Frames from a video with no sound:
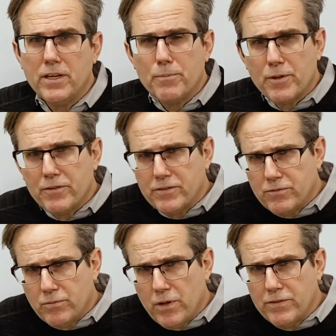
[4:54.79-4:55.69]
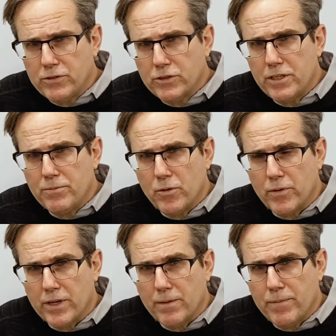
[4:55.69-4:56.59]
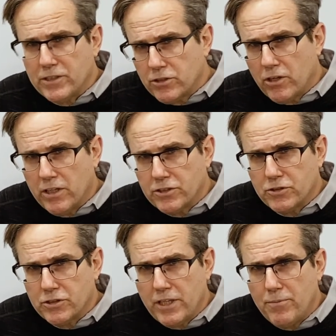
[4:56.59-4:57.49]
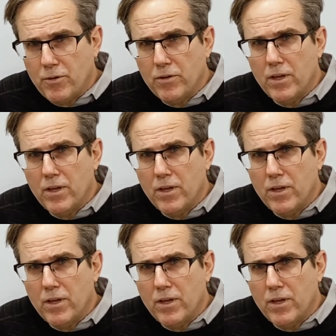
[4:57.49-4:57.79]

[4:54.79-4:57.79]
but the revenues keep going up and its costs are stable.